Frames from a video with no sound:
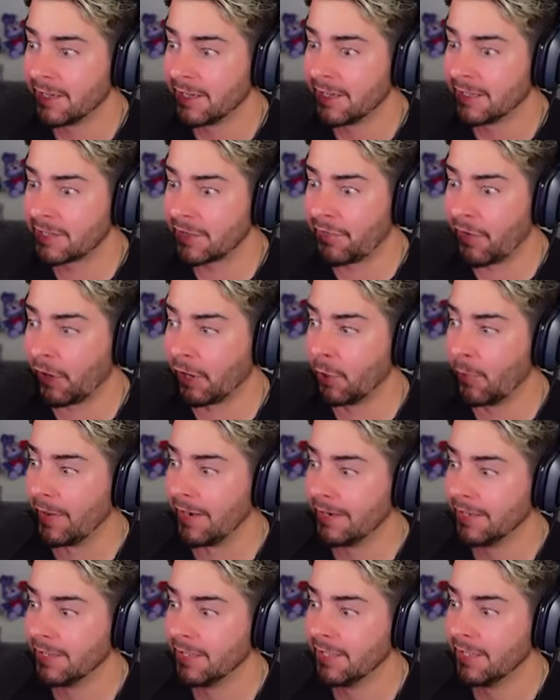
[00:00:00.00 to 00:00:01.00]
Is he
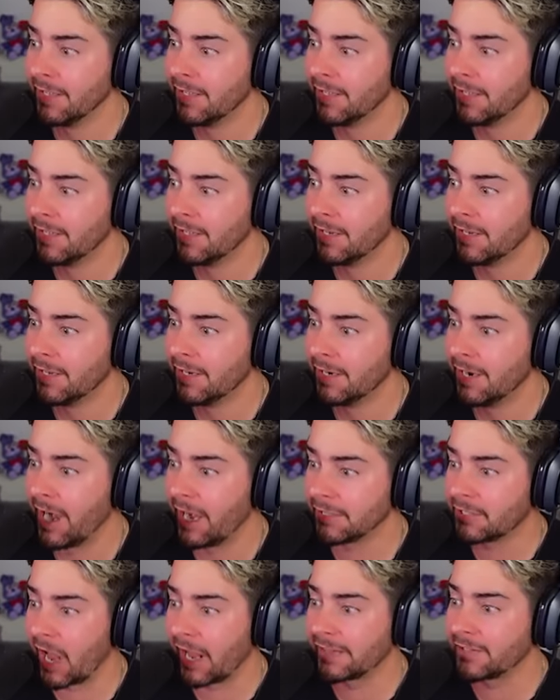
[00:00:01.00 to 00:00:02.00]
following?
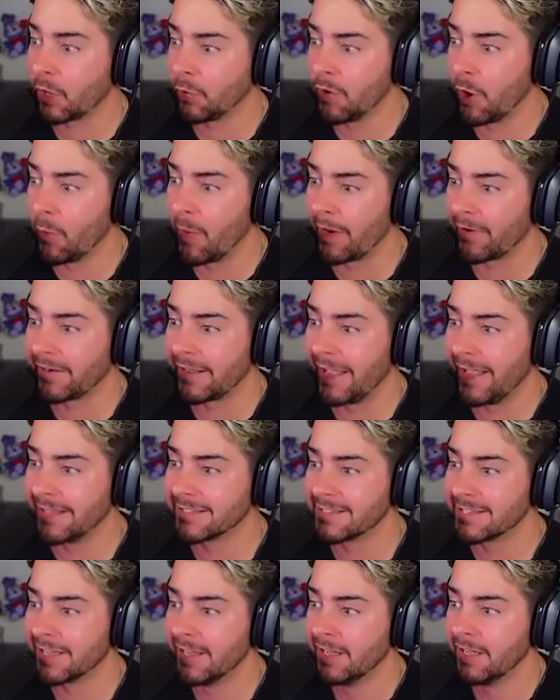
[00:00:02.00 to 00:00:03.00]
I don't, I don't know where he
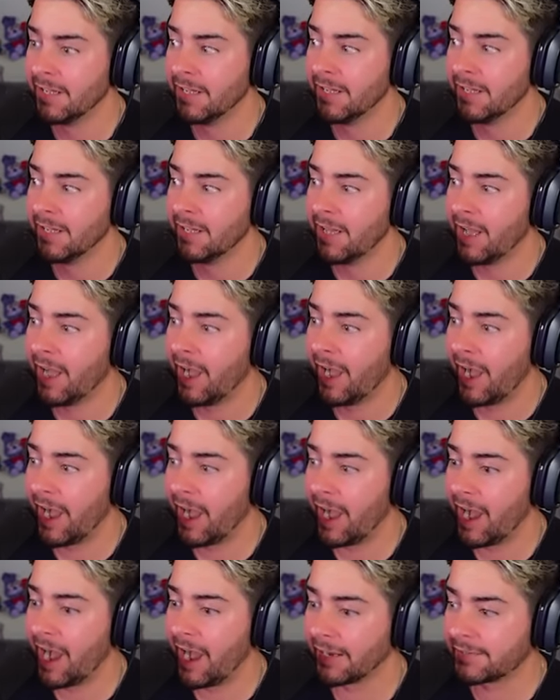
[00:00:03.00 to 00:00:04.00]
is.
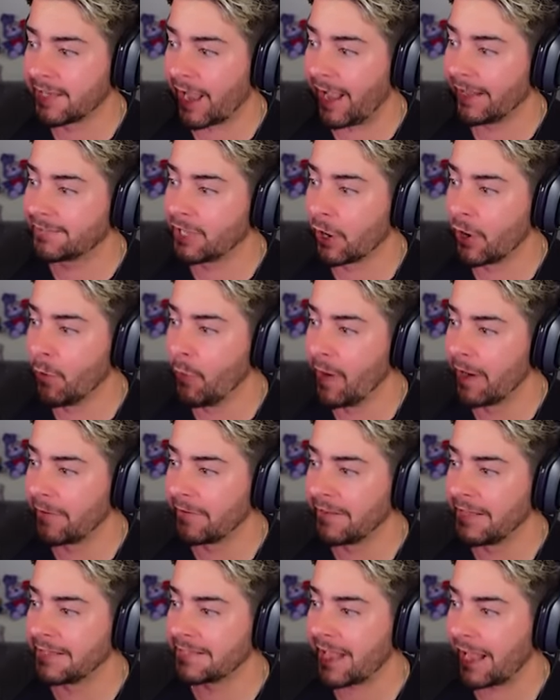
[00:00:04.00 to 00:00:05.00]
I don't, I don't know where
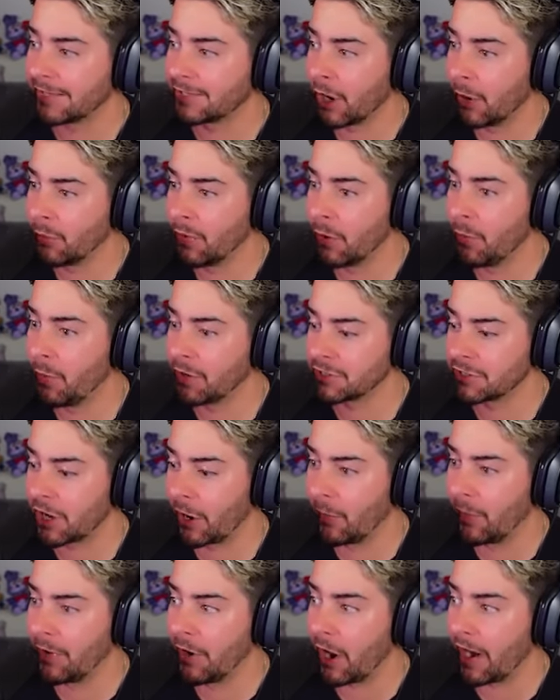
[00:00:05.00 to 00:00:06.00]
he is. I don't know what's
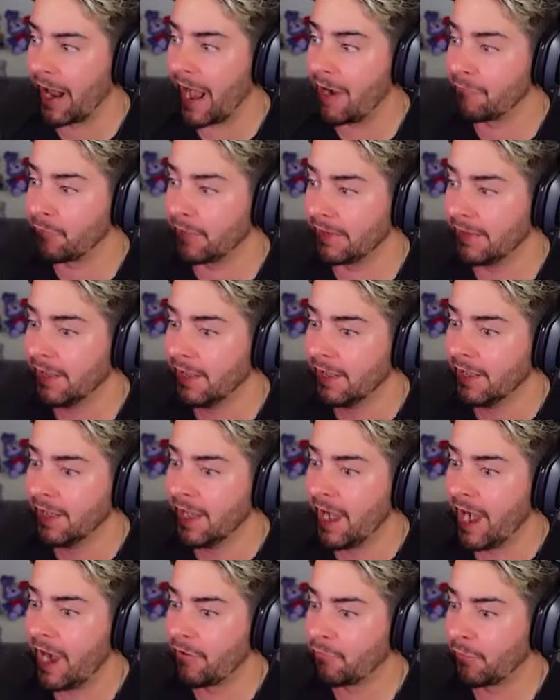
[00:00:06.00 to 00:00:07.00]
going on. Have we,
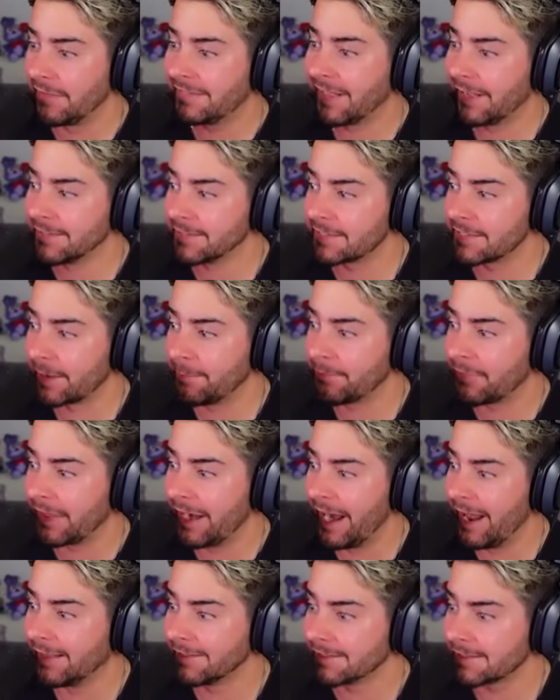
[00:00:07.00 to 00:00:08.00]
have we done something
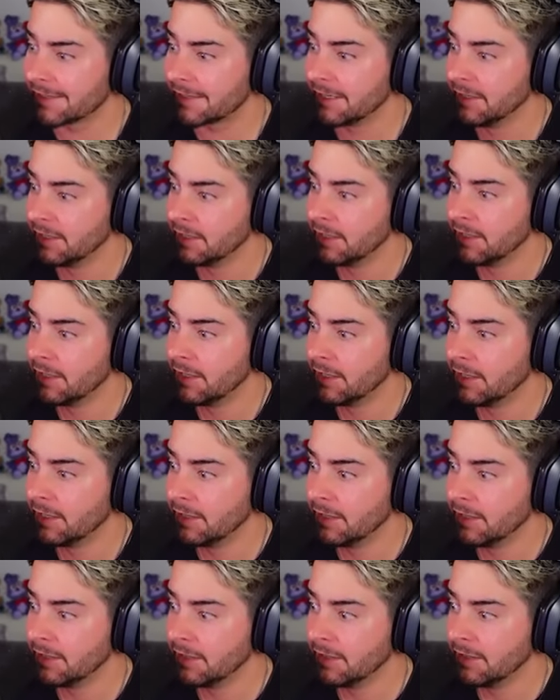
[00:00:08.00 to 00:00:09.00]
else?
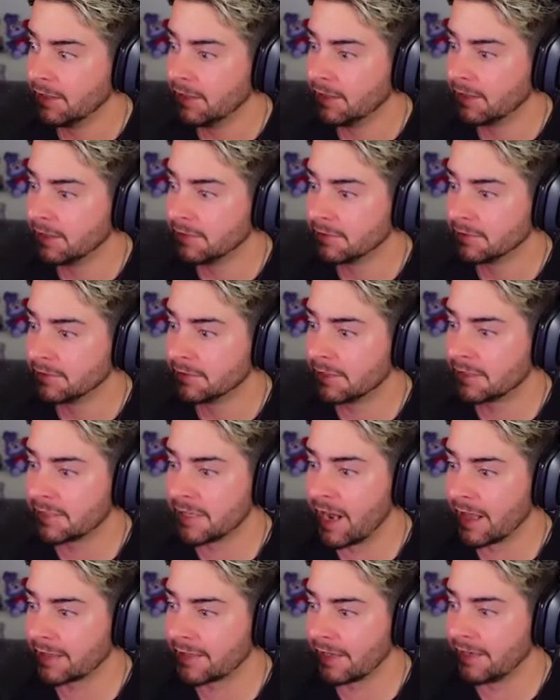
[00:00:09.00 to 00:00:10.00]
There's
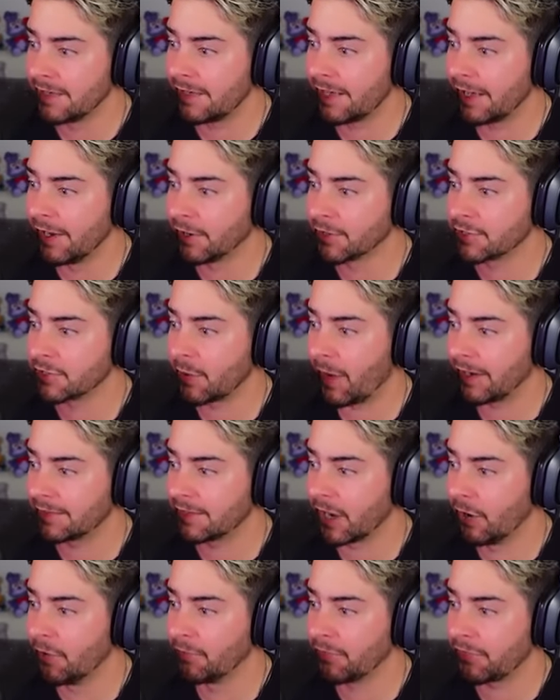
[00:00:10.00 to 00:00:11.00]
nothing here, so I
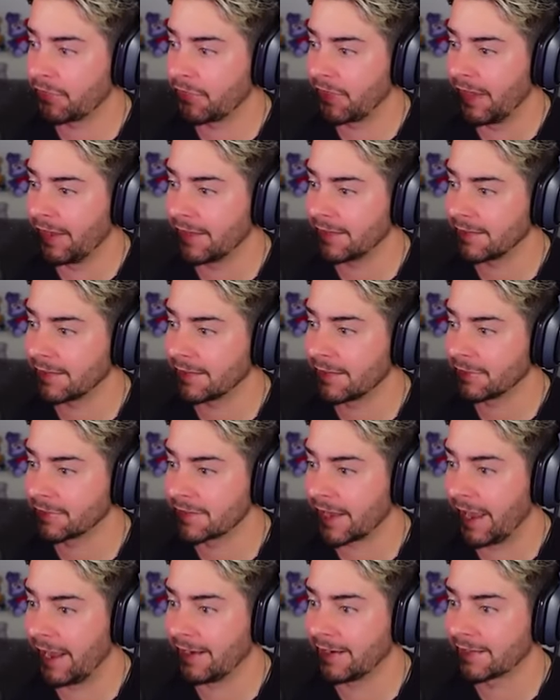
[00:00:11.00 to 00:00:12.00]
don't think there's
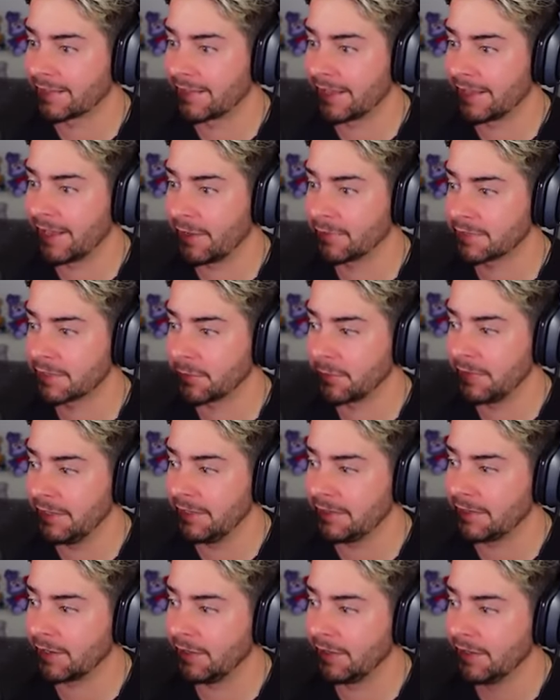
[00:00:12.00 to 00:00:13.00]
anything else that we
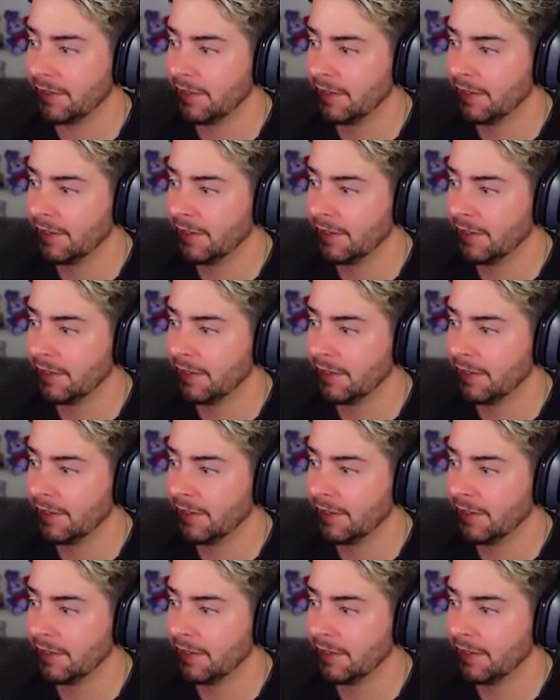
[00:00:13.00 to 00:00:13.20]
need to...